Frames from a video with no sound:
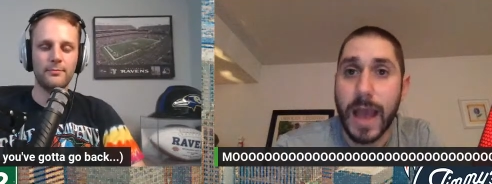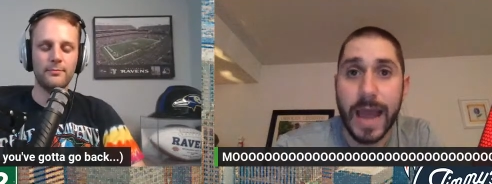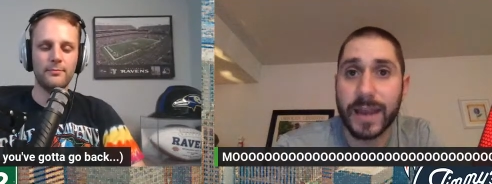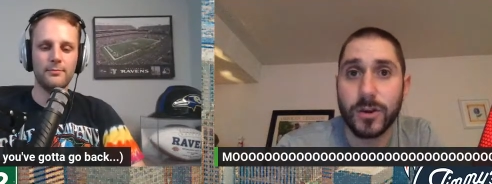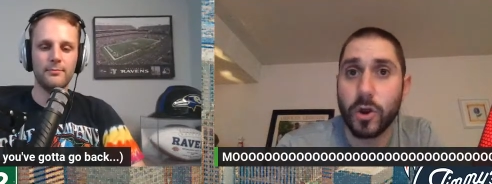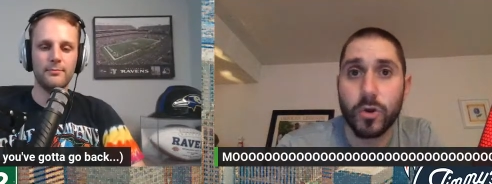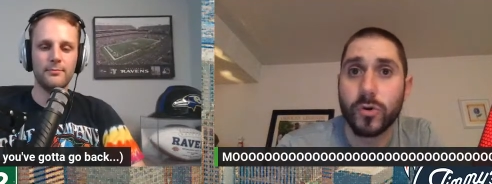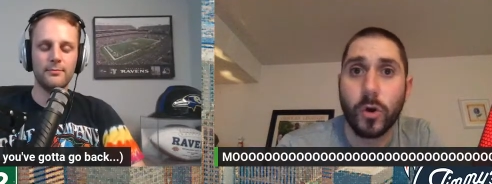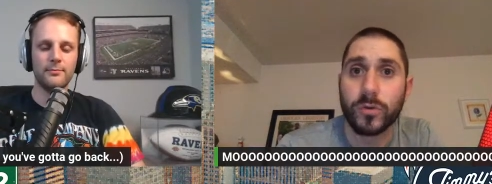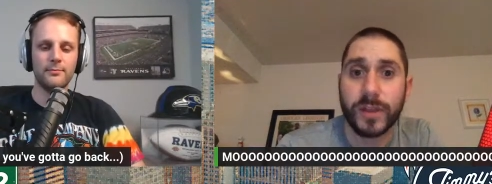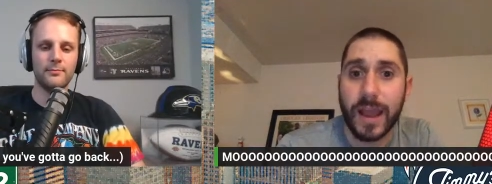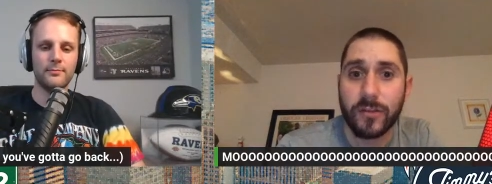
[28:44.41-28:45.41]
Speaker 1: I didn't know who
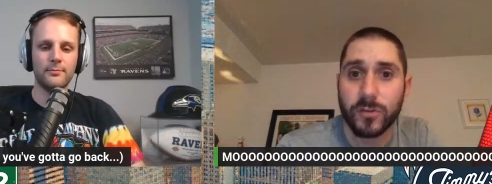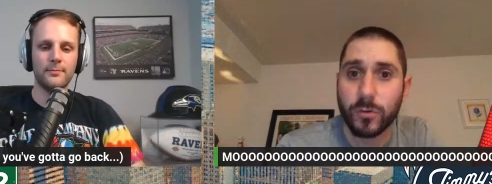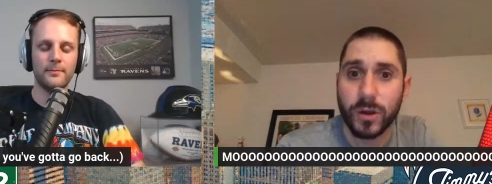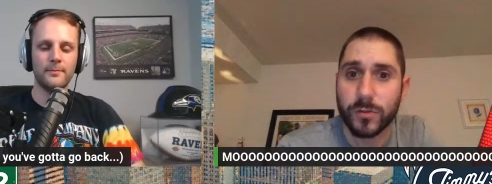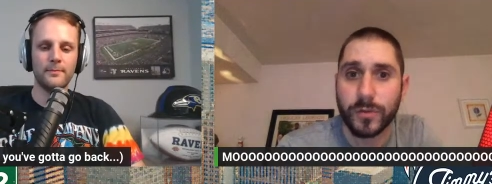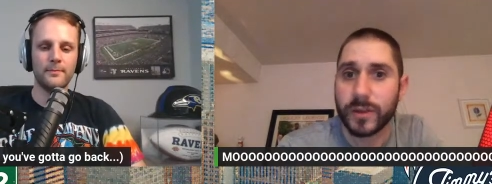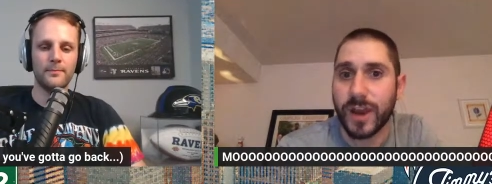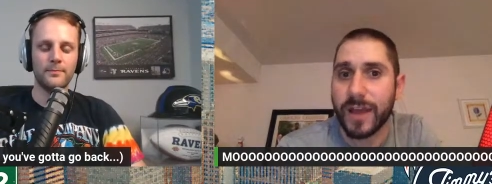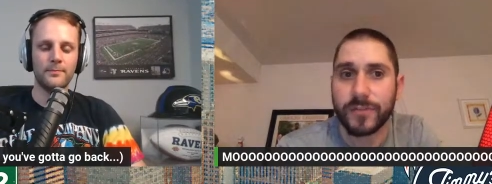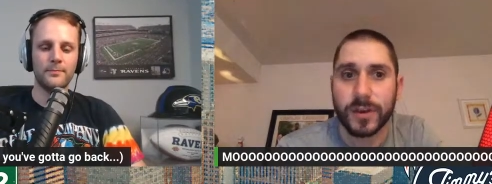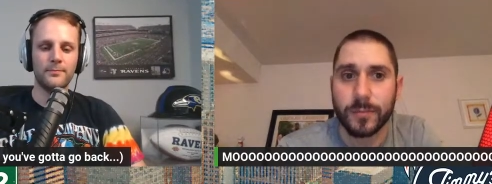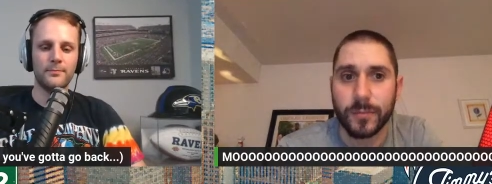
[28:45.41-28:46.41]
Colton Cowser was when they
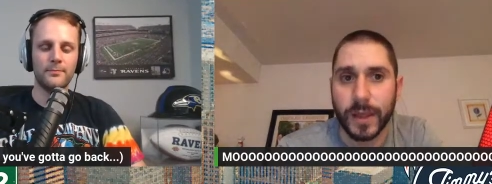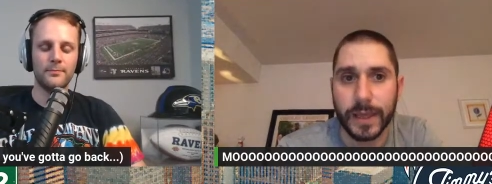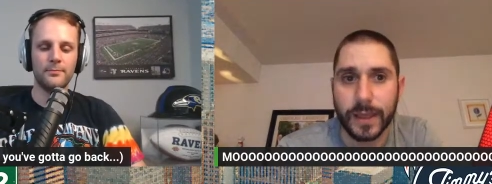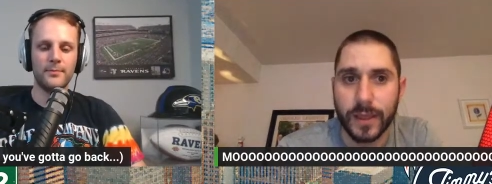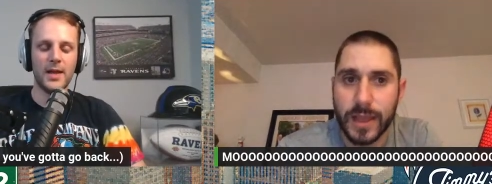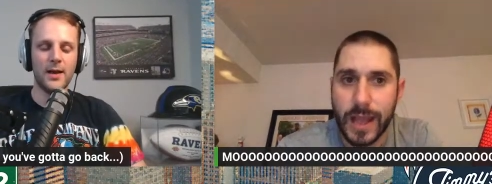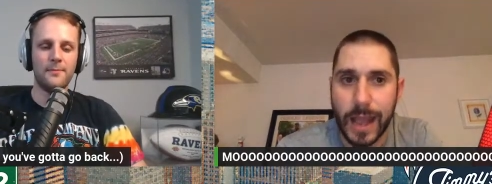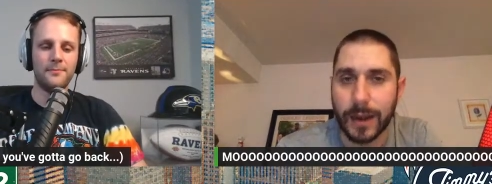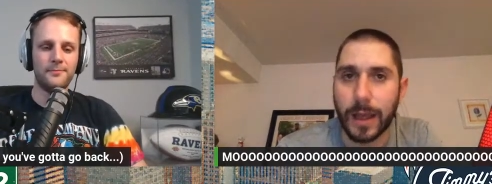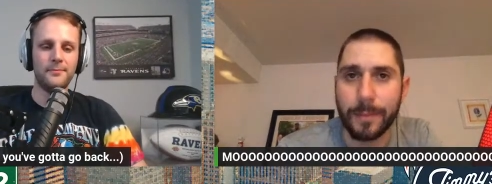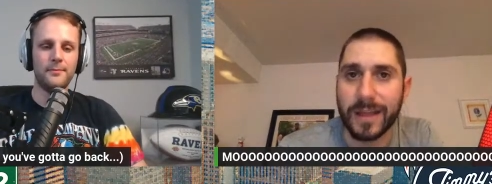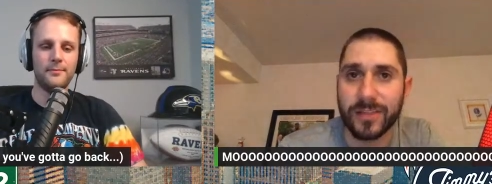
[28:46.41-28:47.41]
drafted him. Like, yeah.
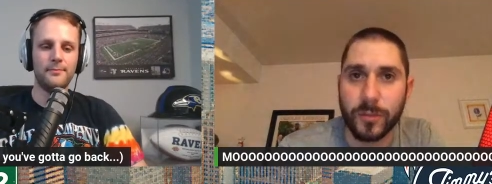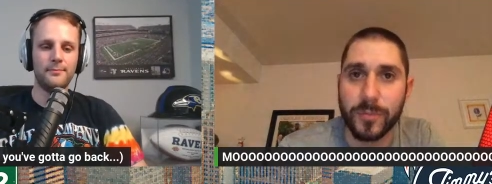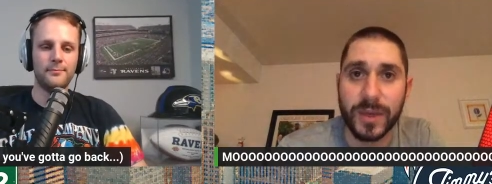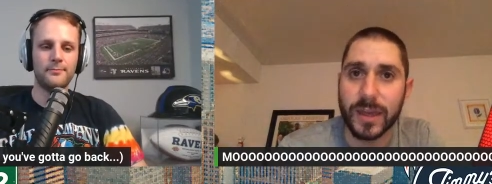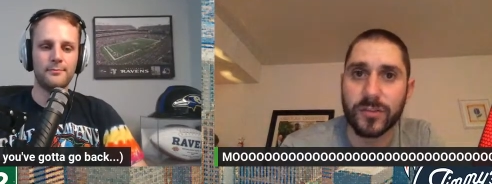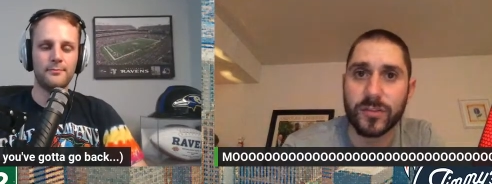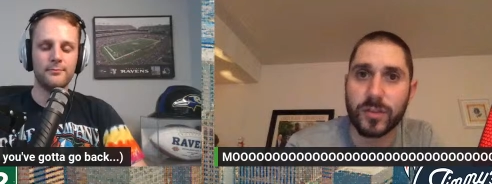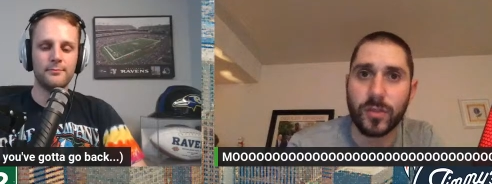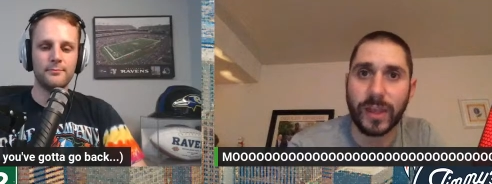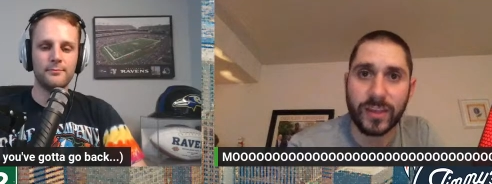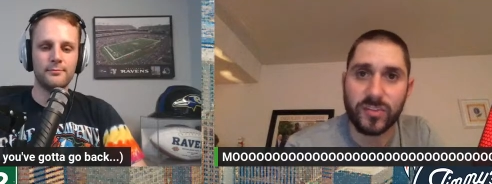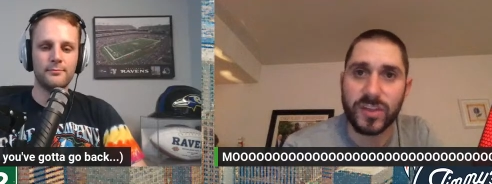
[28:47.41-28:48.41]
I, am not the biggest
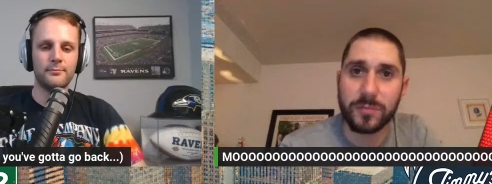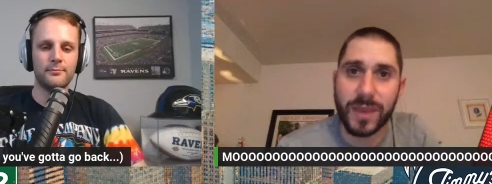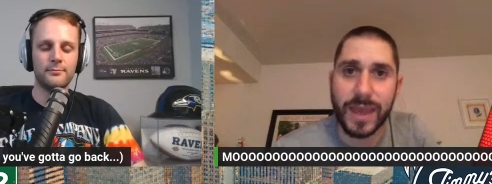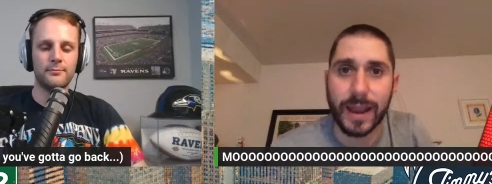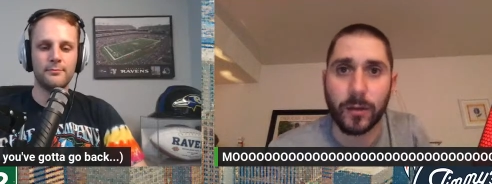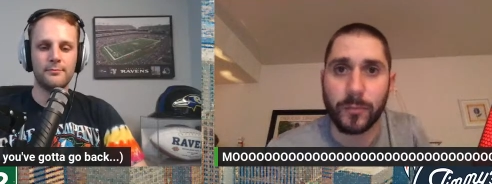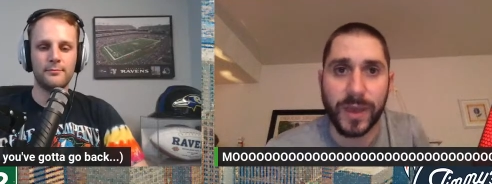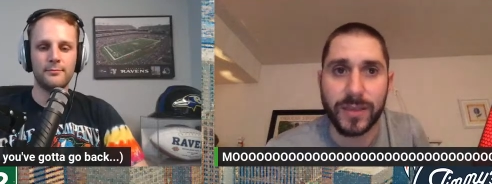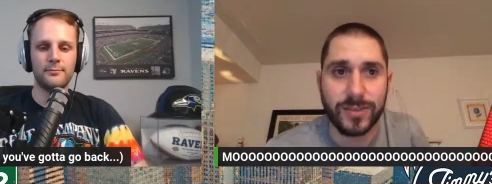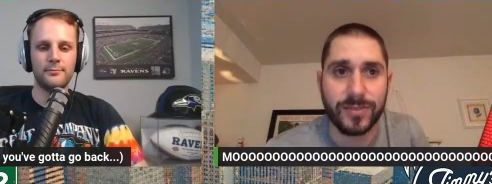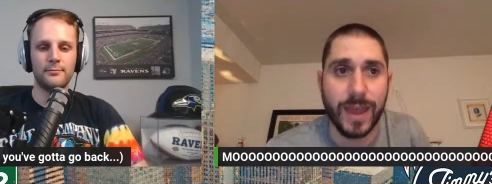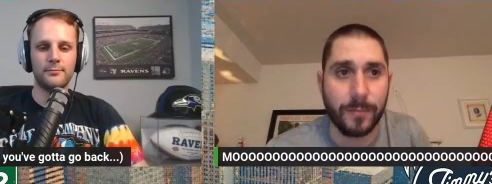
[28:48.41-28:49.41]
like seam head. I don't pay
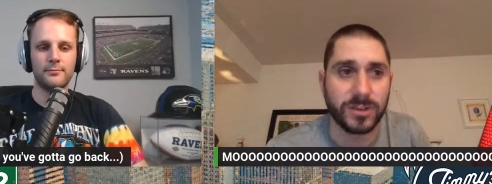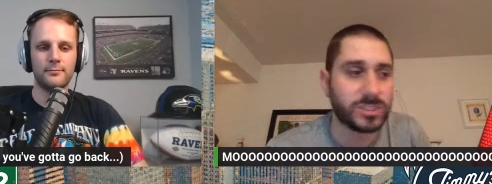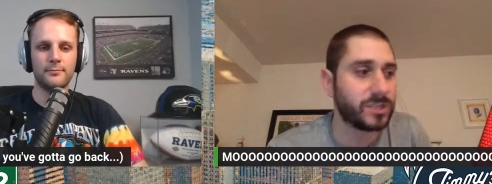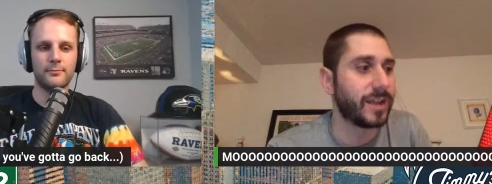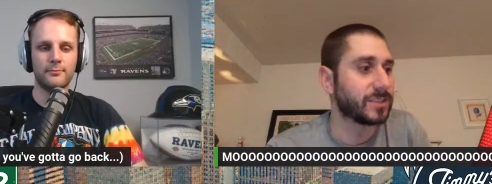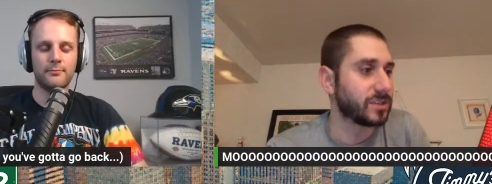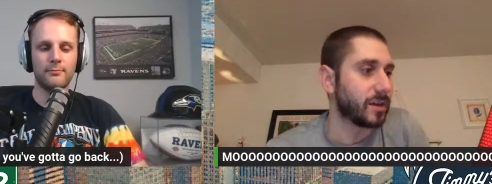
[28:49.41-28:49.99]
that much attention to